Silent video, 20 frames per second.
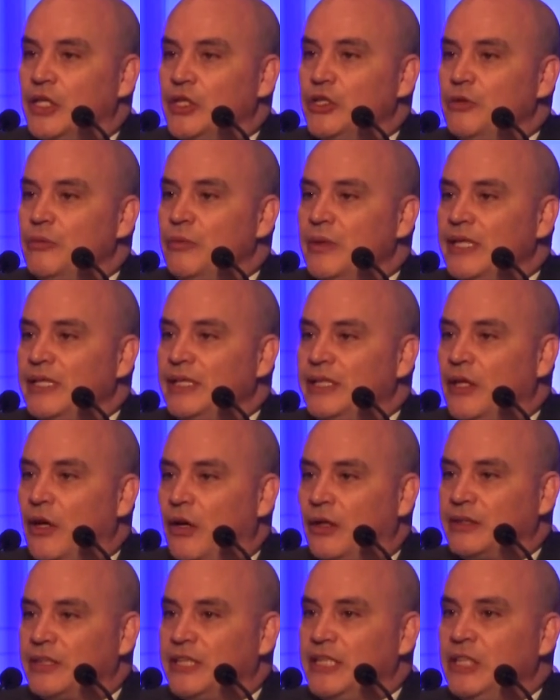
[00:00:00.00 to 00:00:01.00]
it will
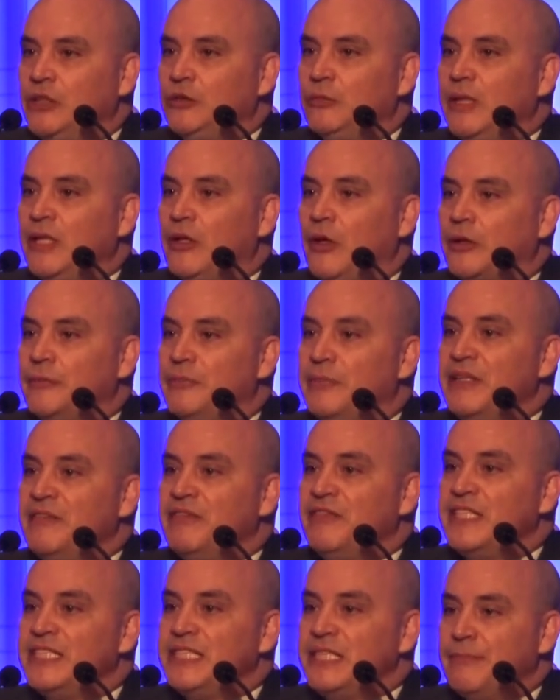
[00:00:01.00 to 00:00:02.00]
not be
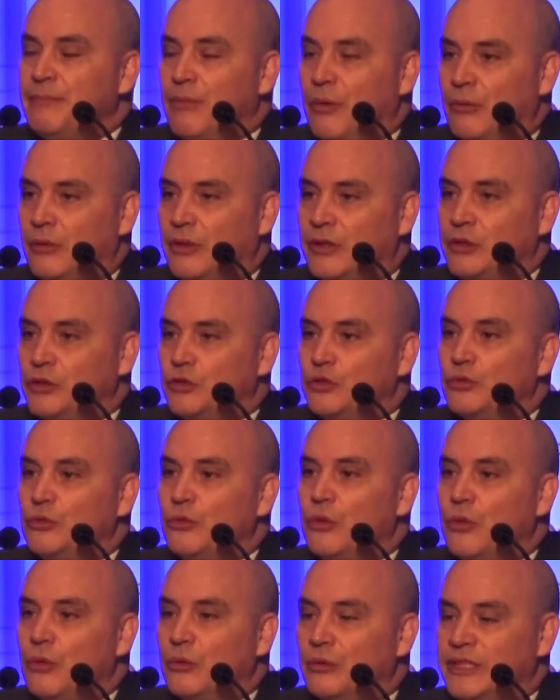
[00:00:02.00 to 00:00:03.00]
visible to
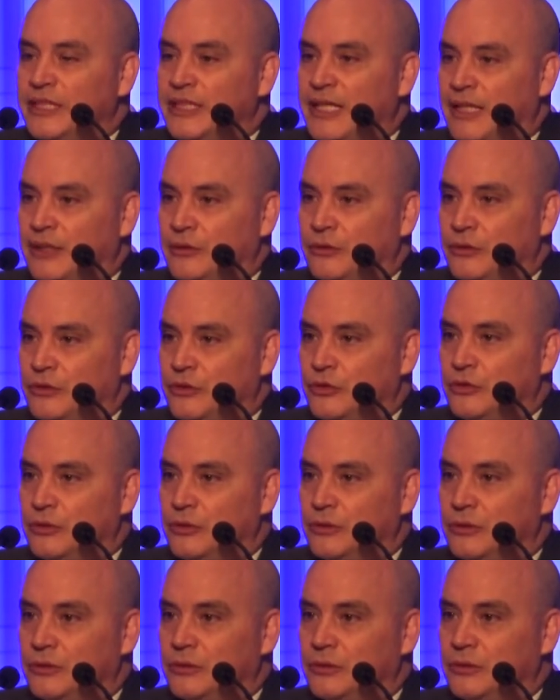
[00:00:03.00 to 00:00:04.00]
all the actors.
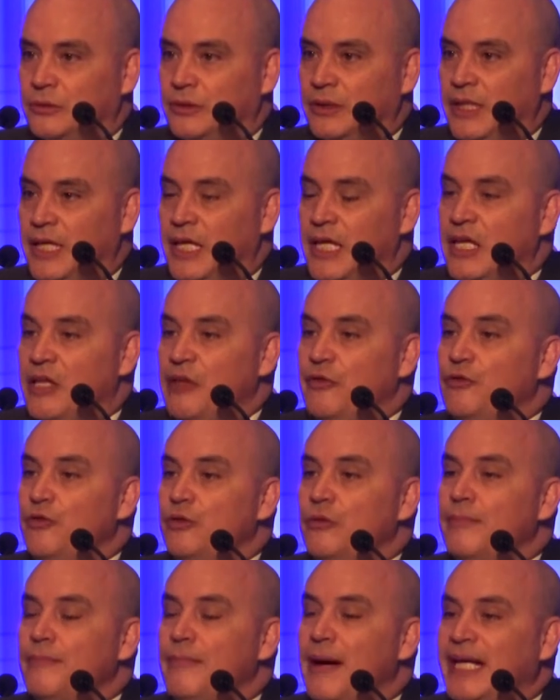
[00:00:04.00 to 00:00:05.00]
If
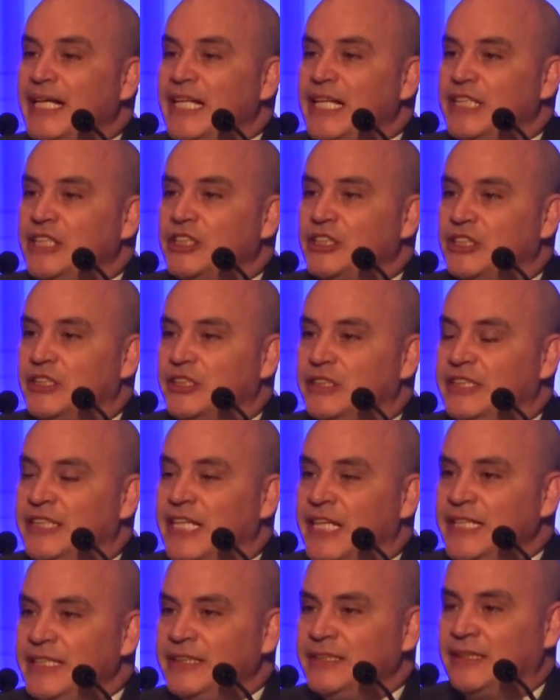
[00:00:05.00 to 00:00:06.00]
you manage
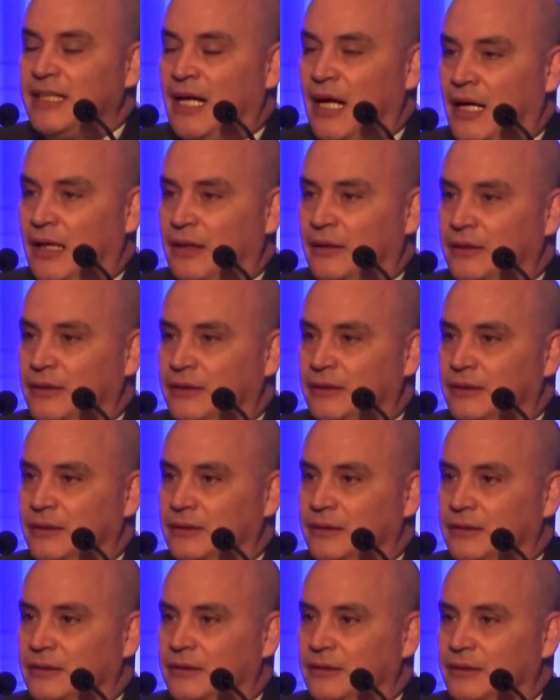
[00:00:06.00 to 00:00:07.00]
data
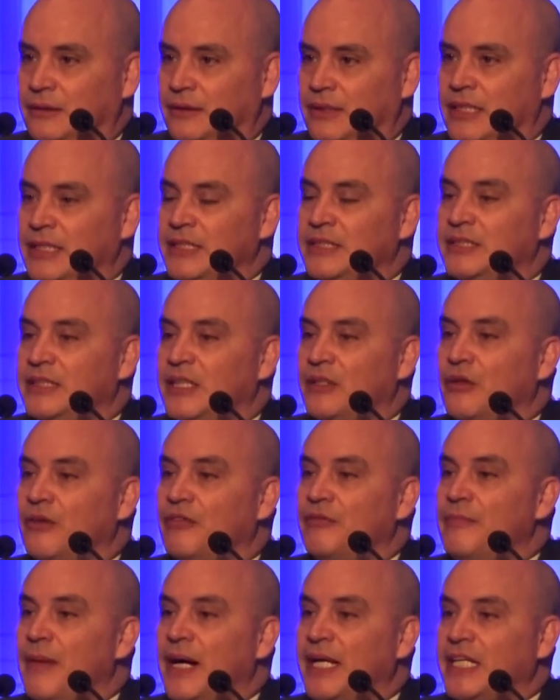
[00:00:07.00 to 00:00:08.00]
instead
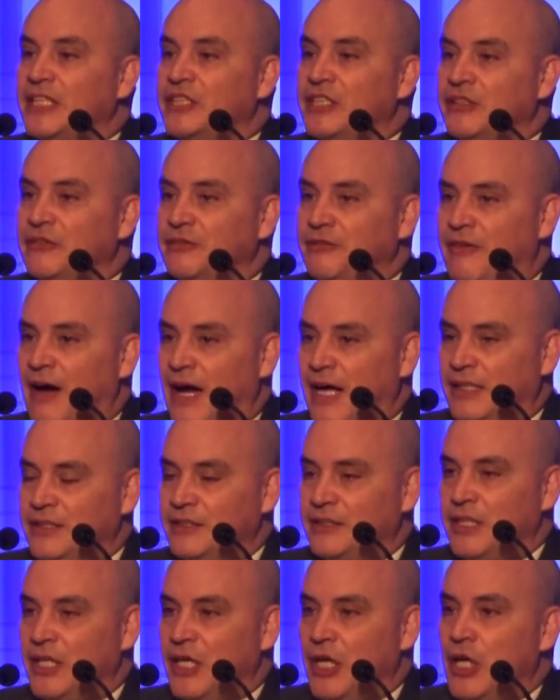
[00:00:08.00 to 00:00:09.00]
of managing
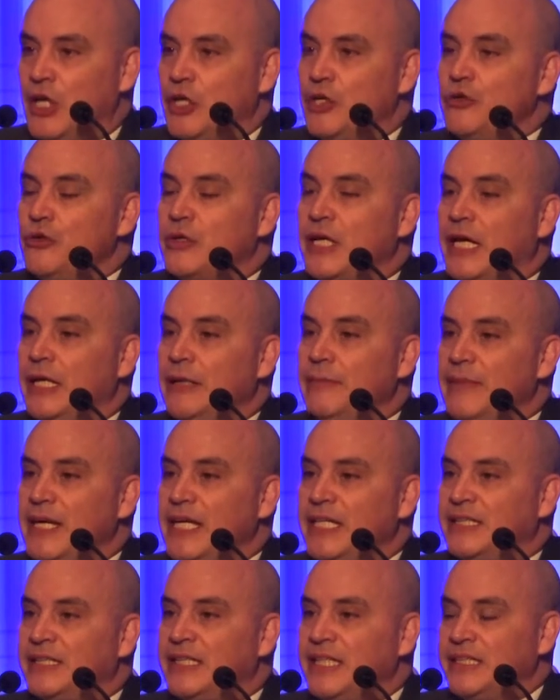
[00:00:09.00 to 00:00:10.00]
files, you can
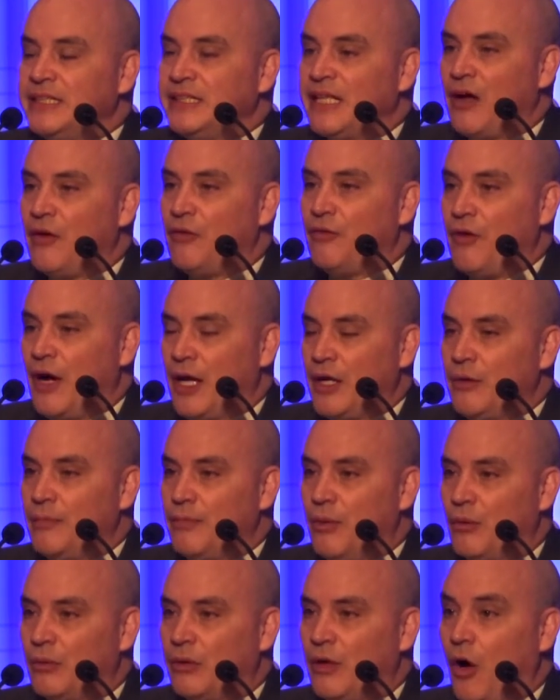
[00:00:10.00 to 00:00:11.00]
make data
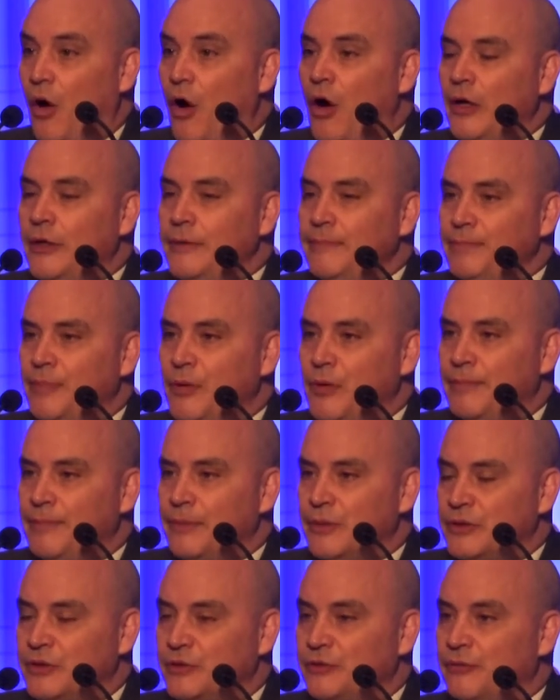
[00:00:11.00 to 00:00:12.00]
available on
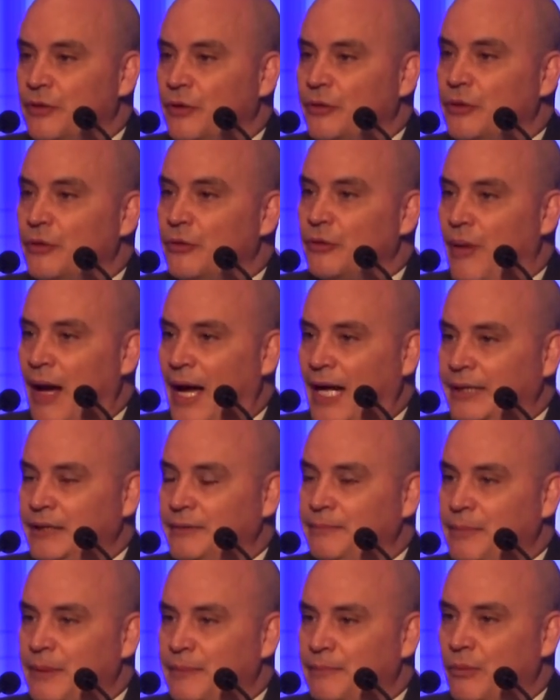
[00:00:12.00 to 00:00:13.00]
purpose for the
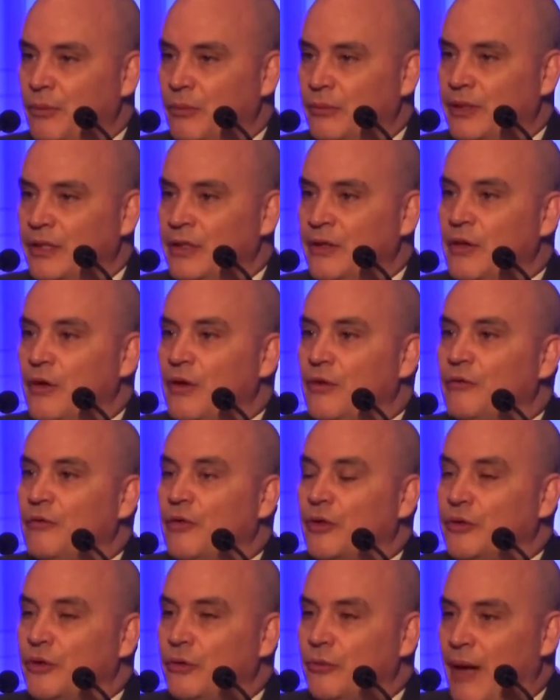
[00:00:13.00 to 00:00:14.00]
right people,
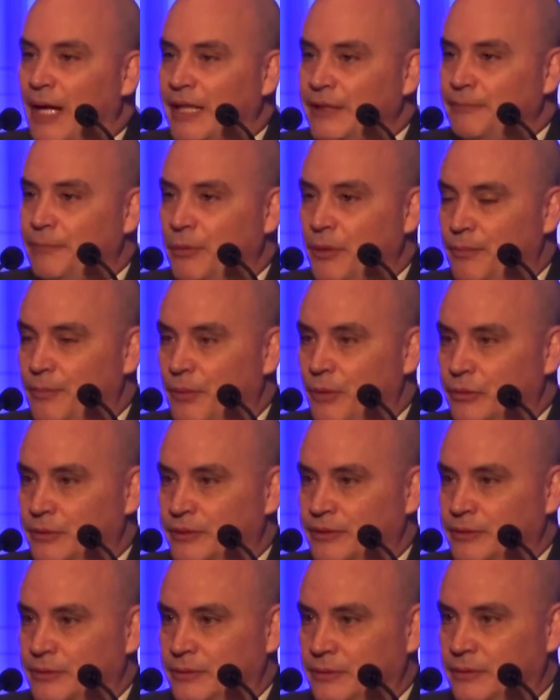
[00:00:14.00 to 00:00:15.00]
for the right
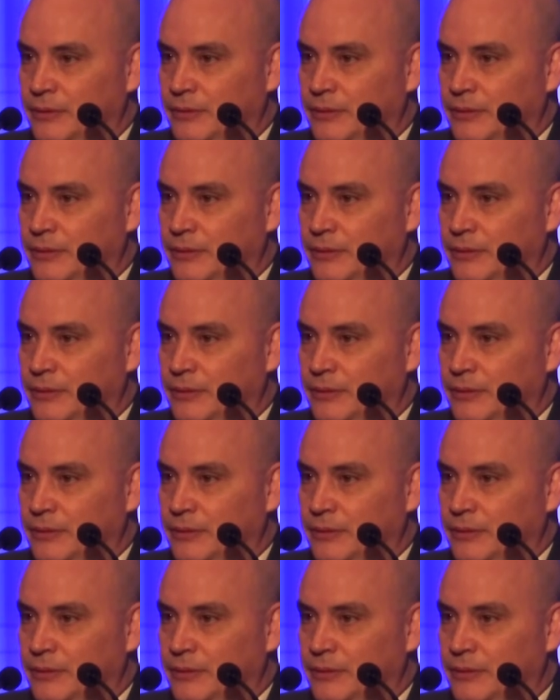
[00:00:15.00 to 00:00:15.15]
purpose,